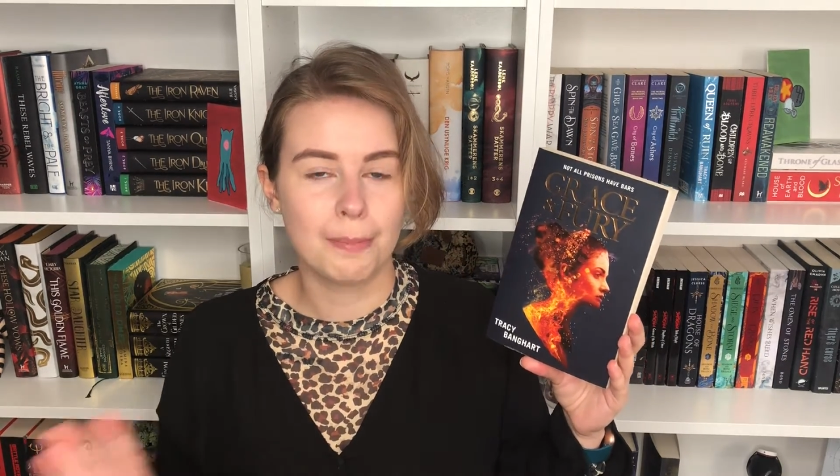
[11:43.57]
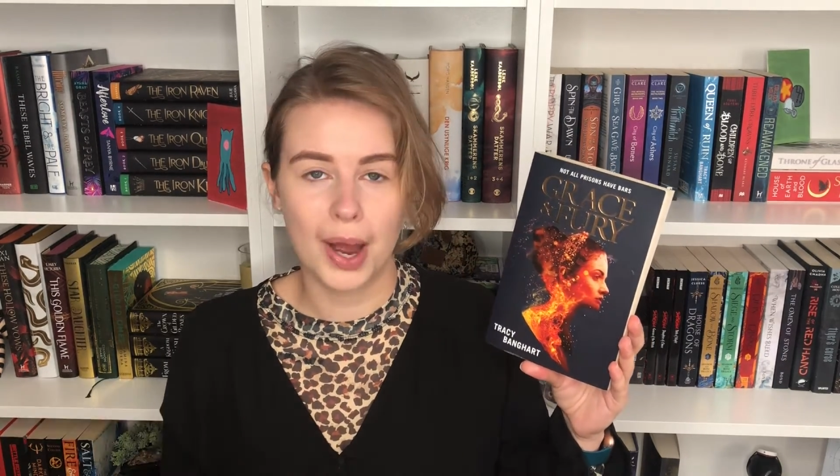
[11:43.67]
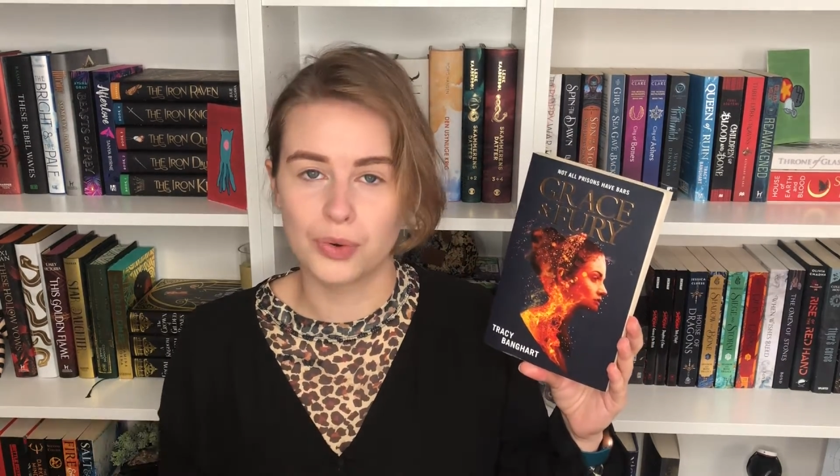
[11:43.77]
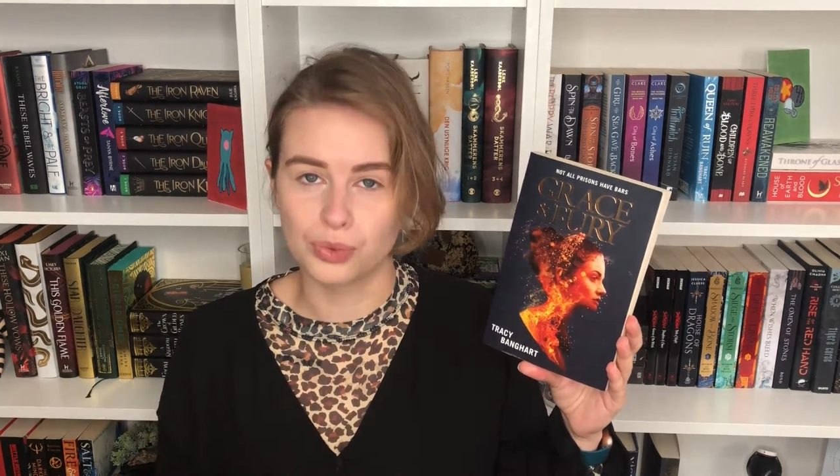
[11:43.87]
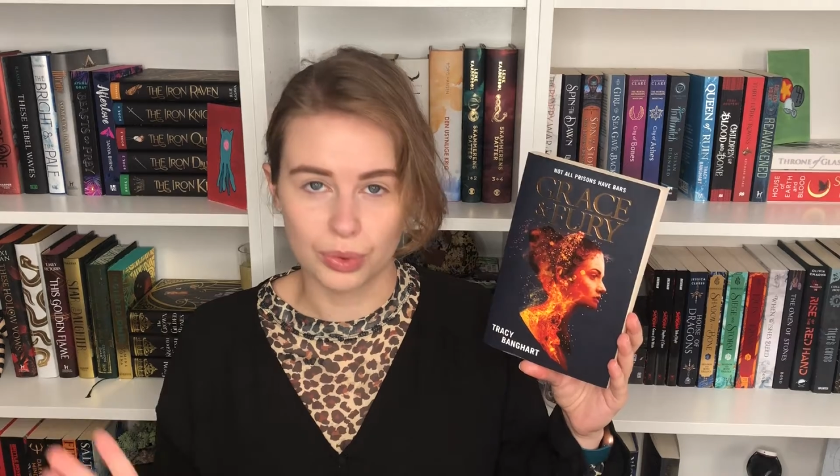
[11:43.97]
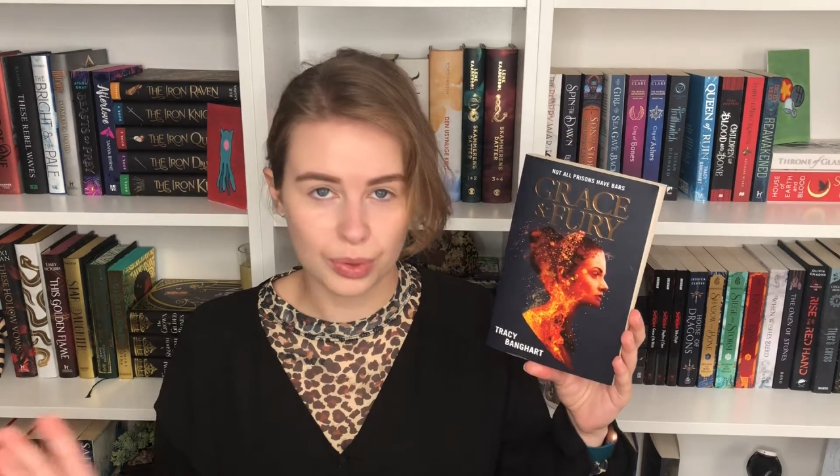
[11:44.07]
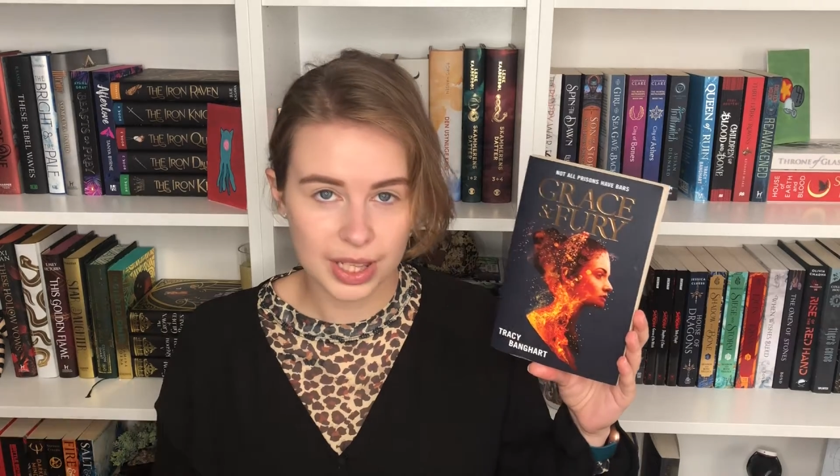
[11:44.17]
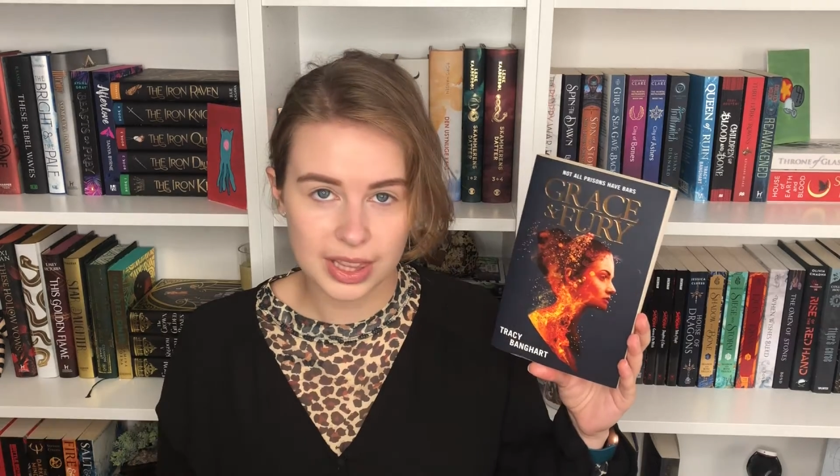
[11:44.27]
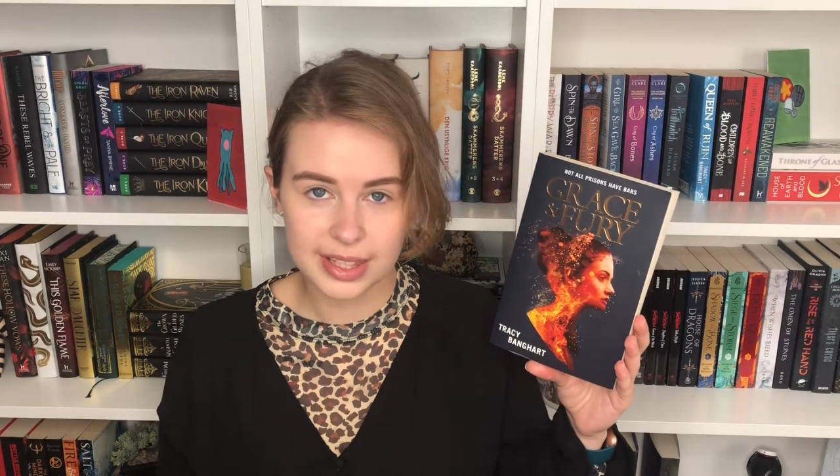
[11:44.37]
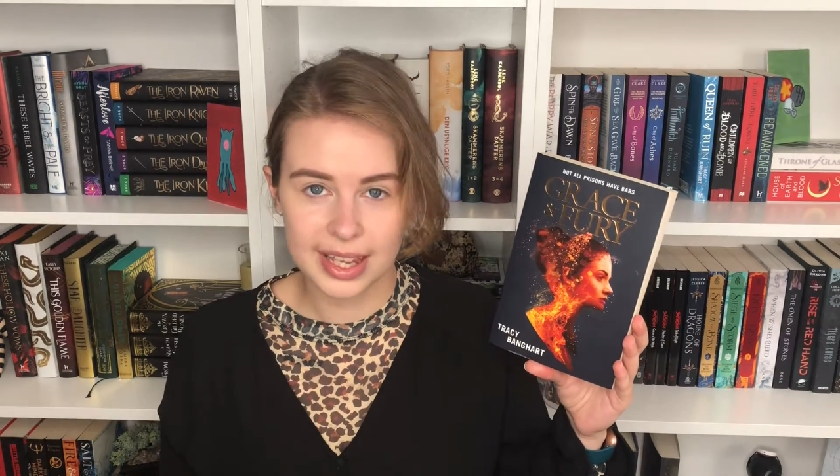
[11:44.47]
Mount
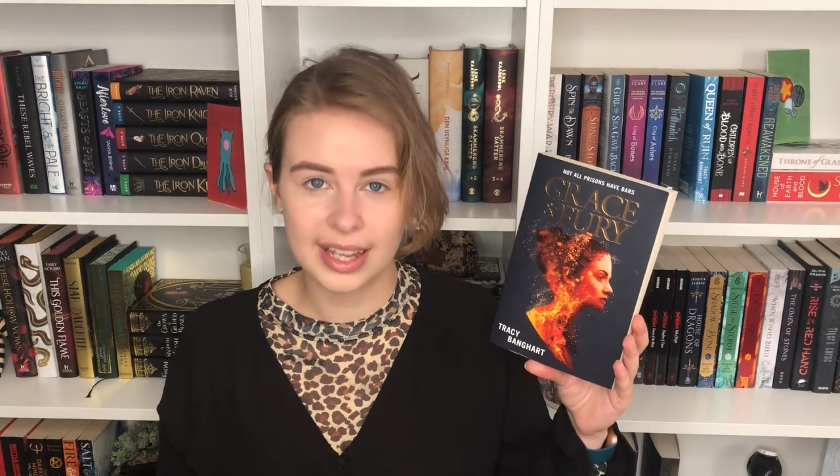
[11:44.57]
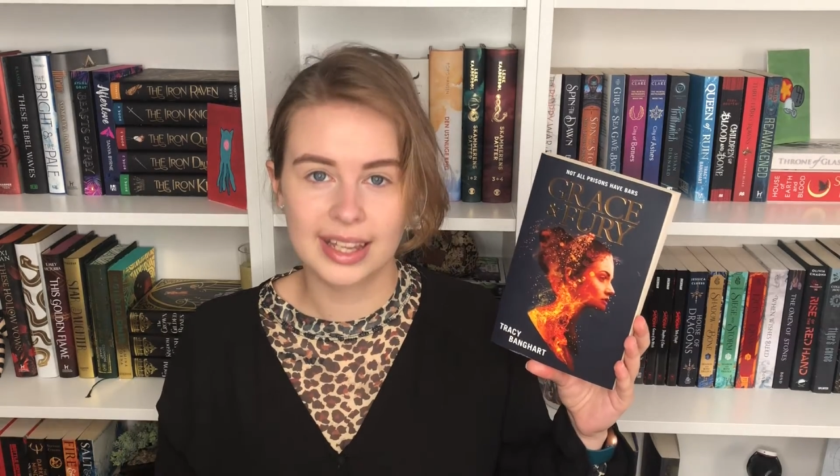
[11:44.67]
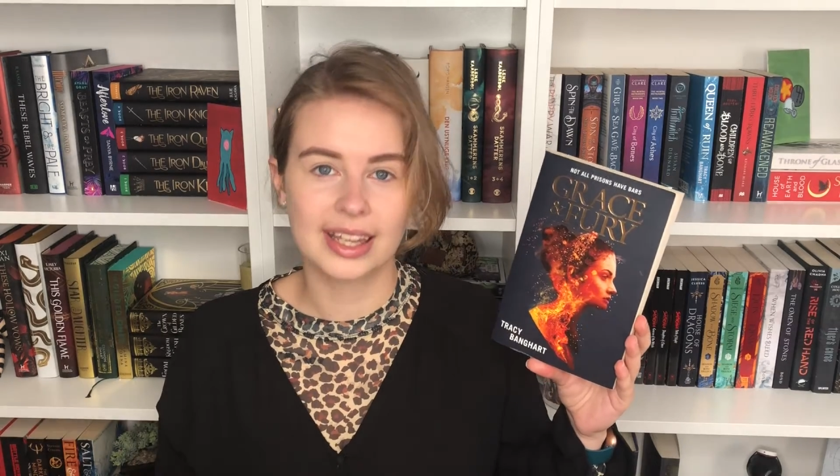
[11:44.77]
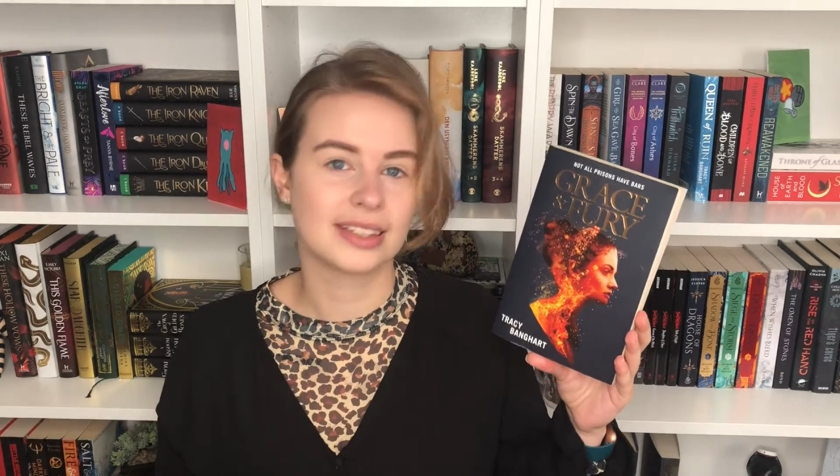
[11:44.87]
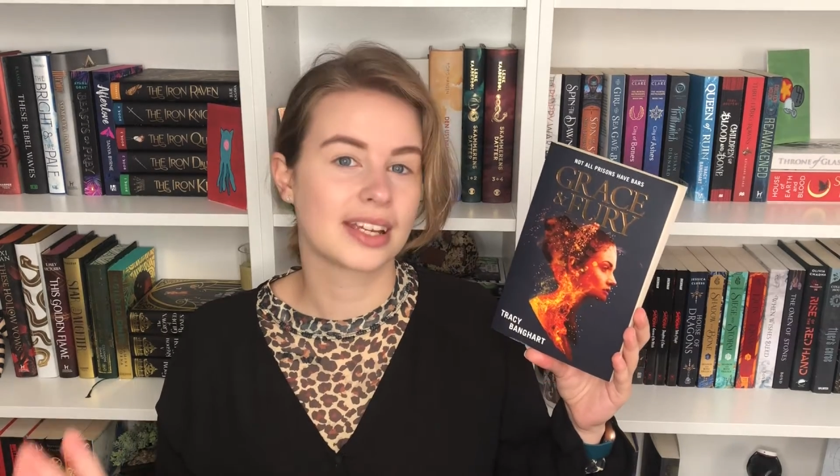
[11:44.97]
Ruin thing and the